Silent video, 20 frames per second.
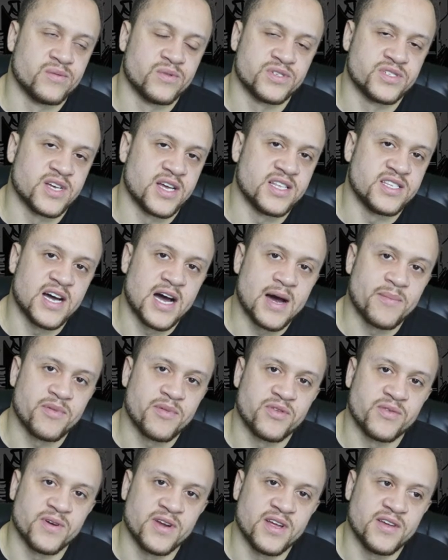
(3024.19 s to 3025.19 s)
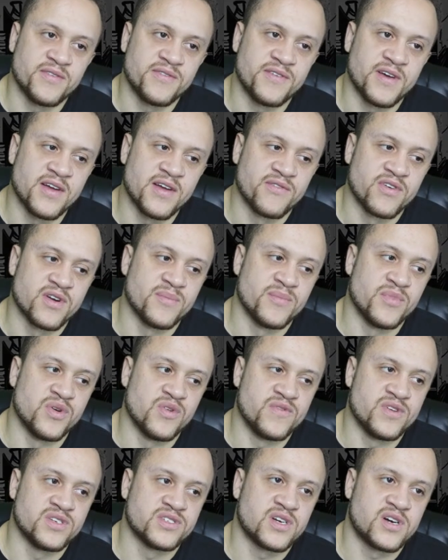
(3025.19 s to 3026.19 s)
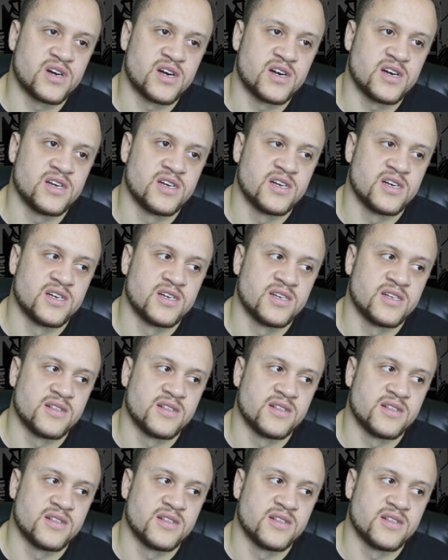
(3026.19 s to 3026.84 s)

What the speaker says: we'll say, top 3 favorite movies are,